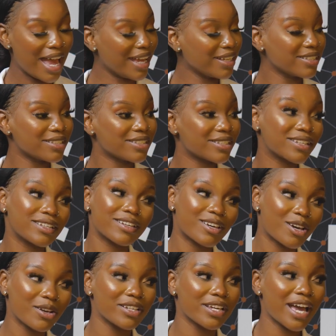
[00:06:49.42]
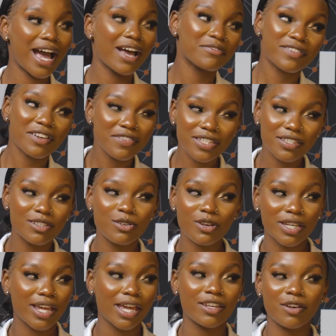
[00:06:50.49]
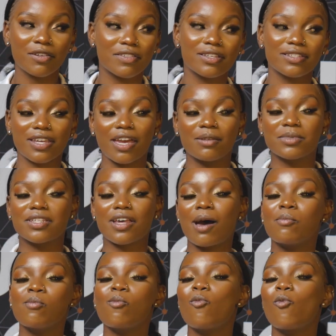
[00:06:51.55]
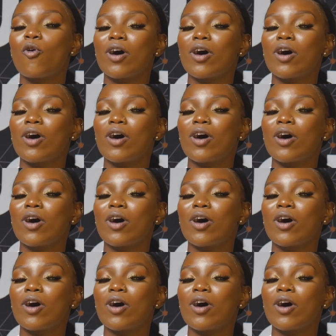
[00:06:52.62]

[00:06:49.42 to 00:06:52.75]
and Cody, I've never seen you at any of these games. I'm mm.